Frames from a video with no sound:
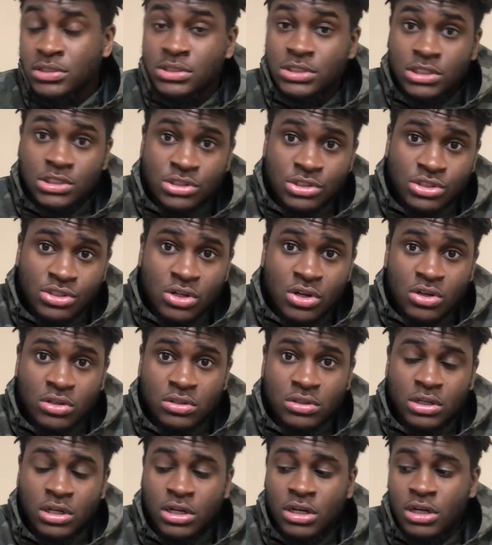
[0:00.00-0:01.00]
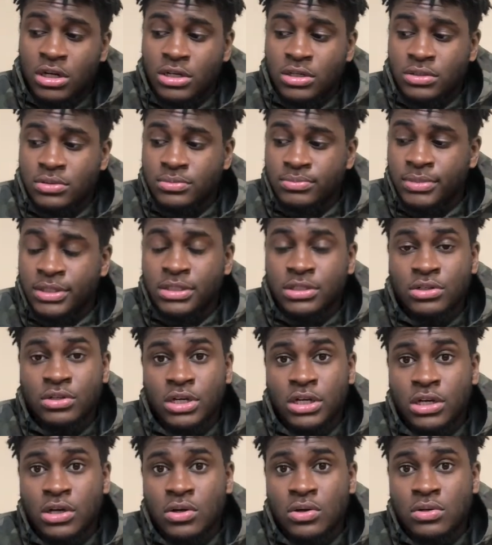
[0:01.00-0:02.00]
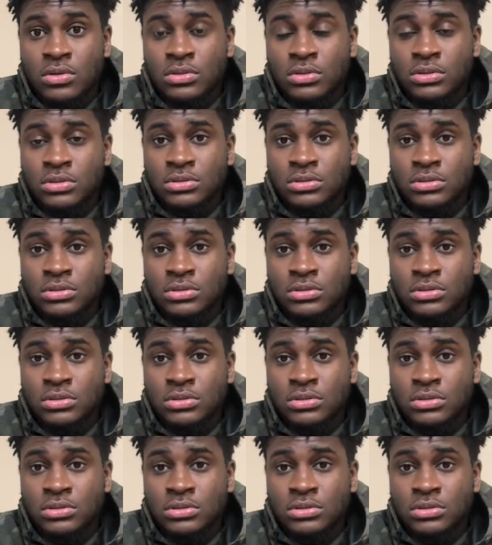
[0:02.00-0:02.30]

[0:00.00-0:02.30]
Good song uh, by Lil Hell.